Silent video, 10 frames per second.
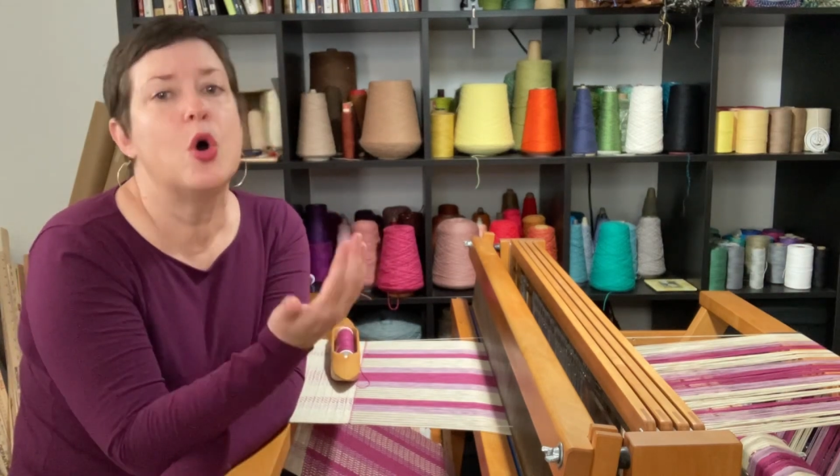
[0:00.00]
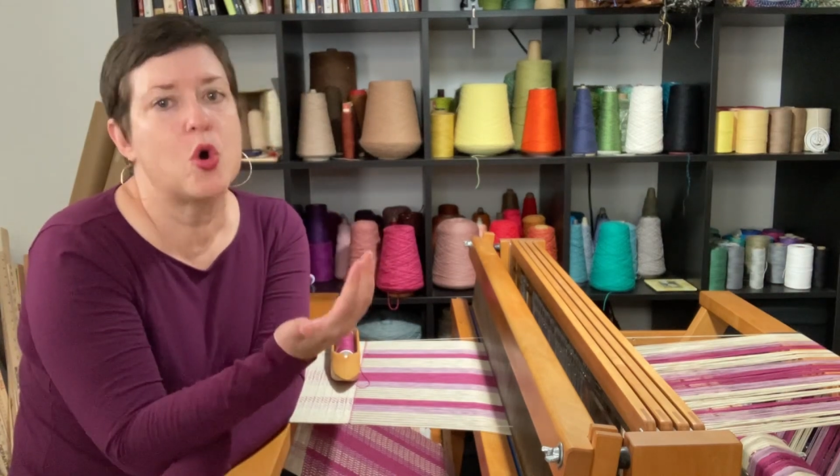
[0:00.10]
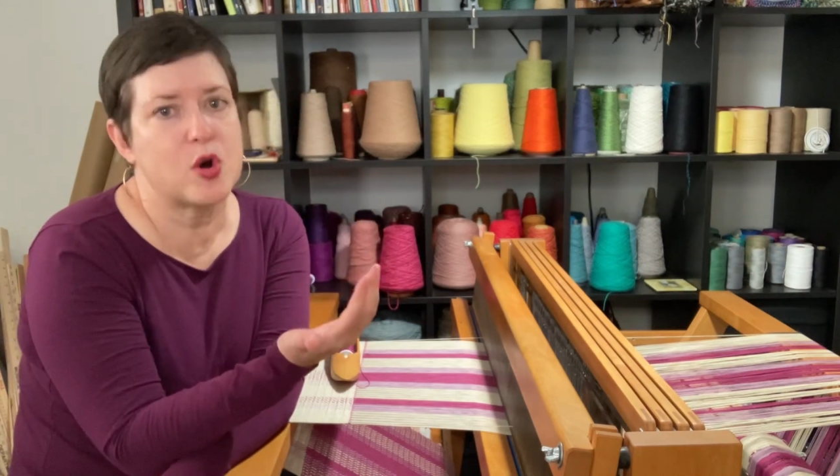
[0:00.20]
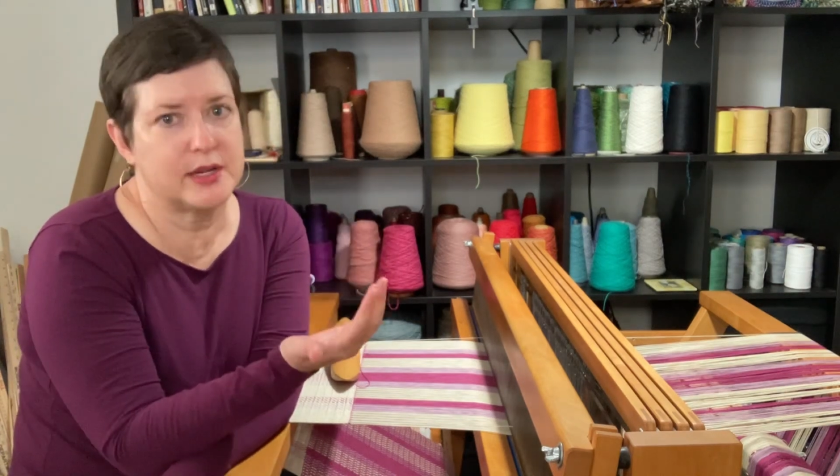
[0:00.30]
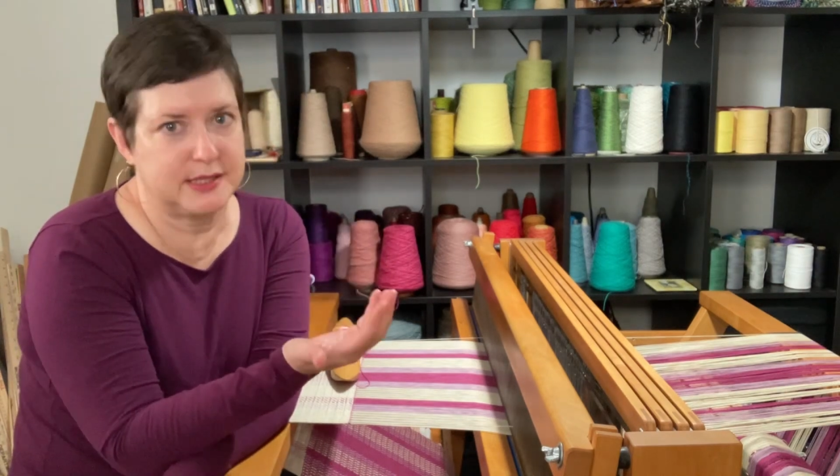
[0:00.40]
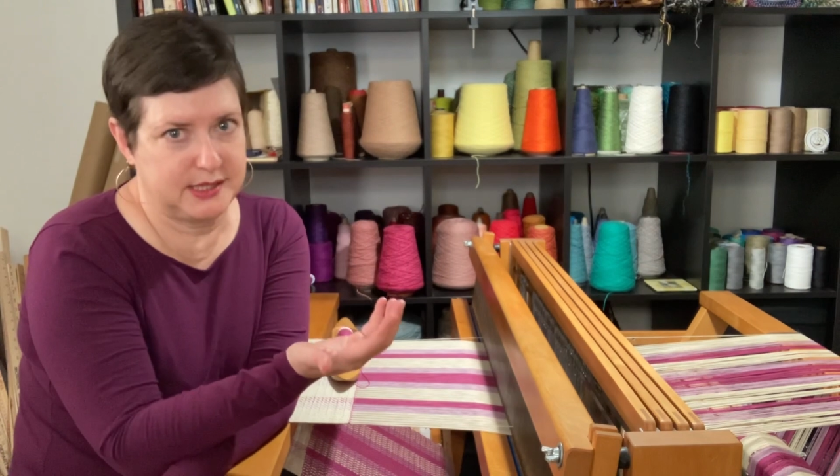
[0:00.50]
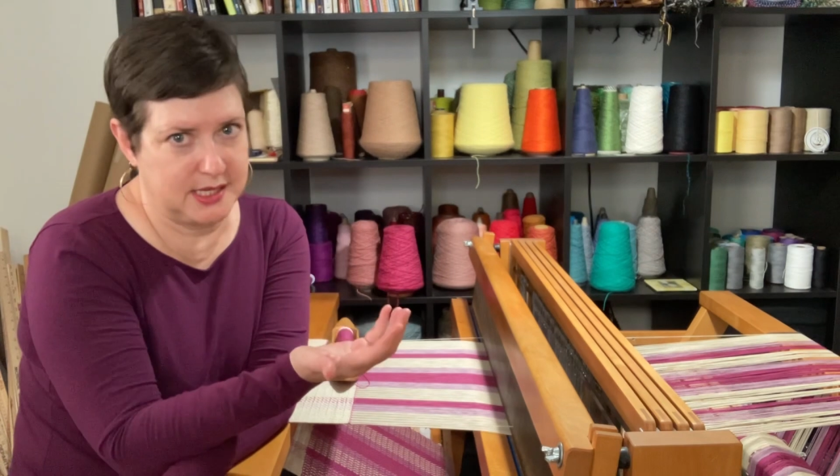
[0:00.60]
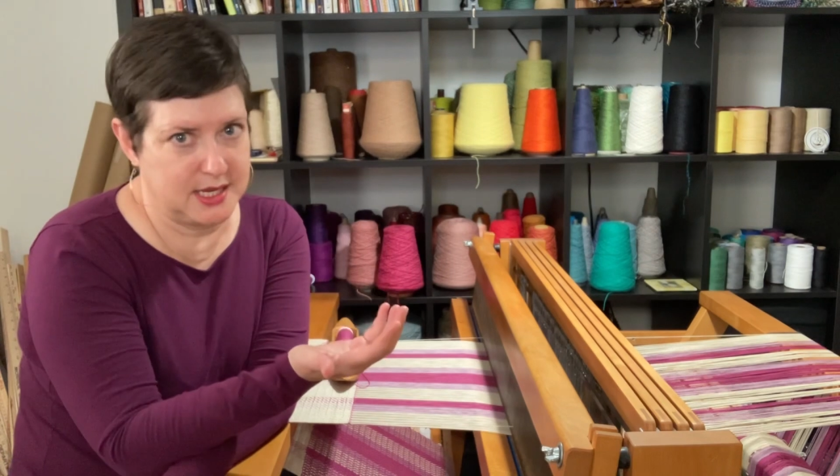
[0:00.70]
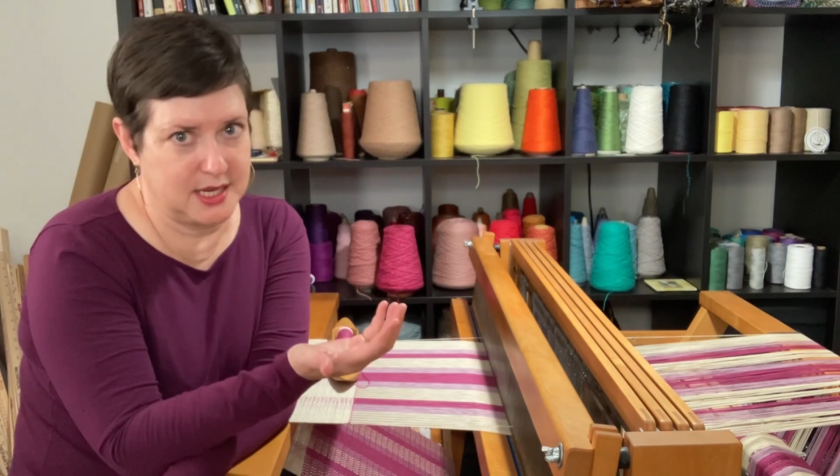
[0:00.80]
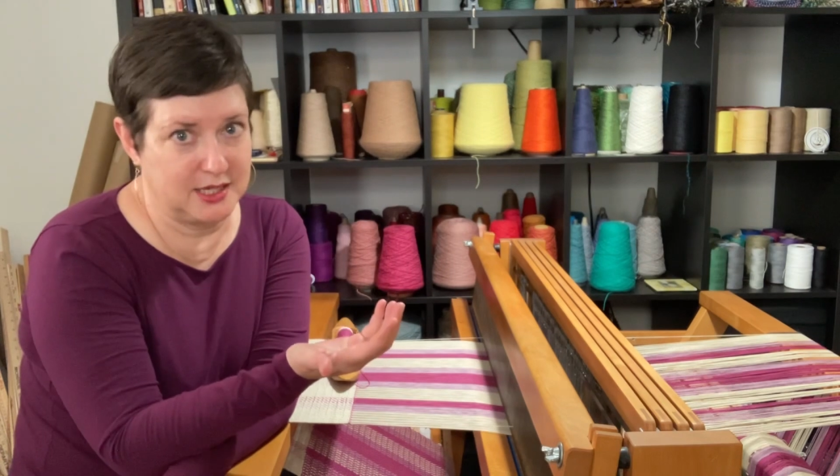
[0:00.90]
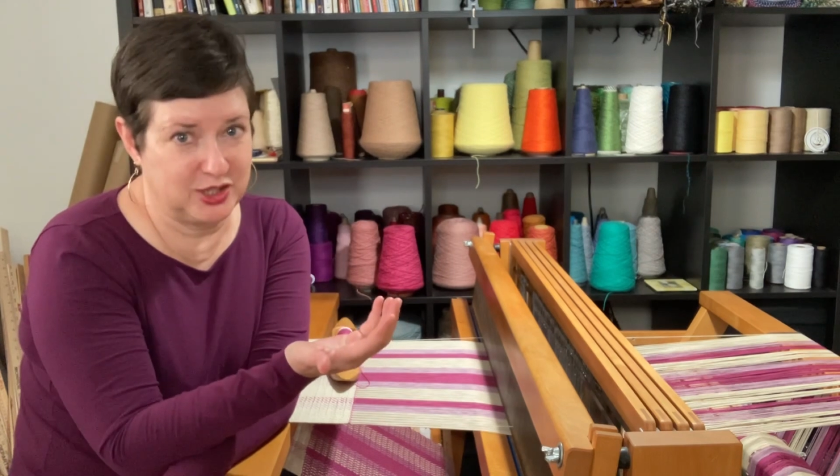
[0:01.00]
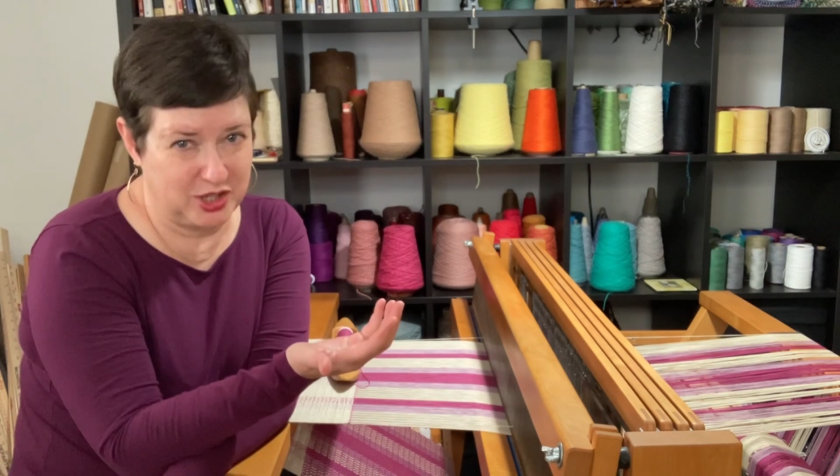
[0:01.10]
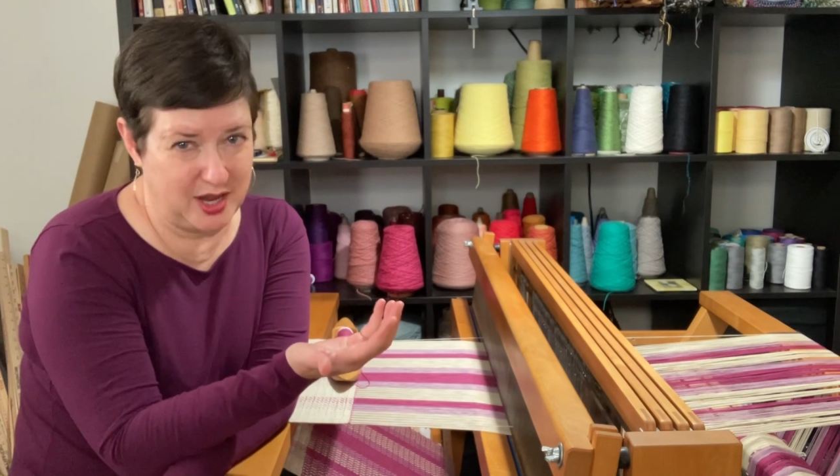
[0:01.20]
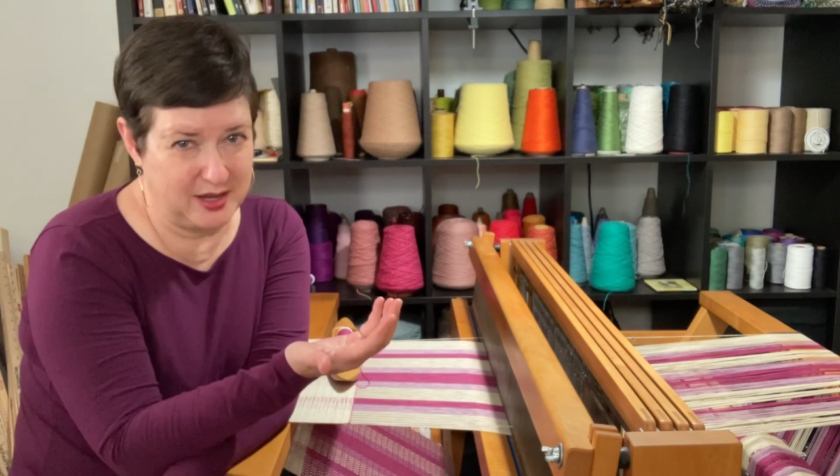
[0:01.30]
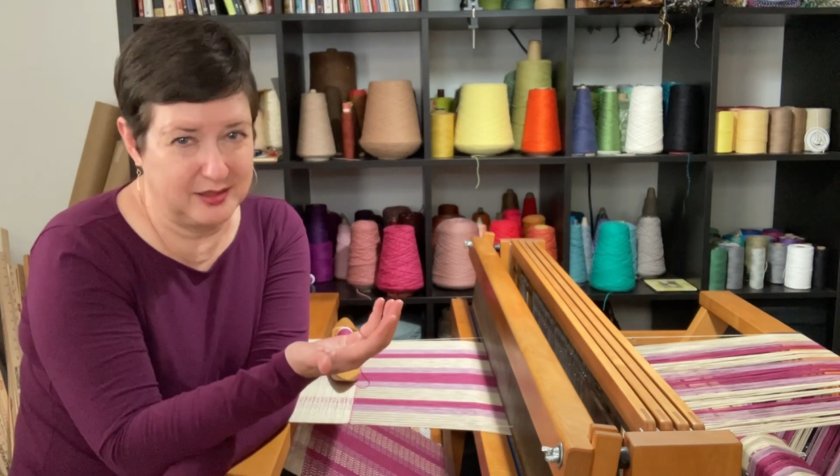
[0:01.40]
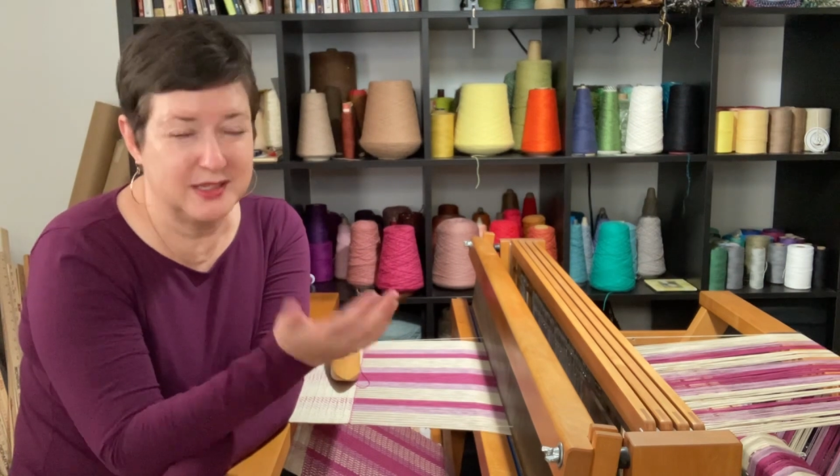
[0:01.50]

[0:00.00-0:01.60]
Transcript: or a sinking shed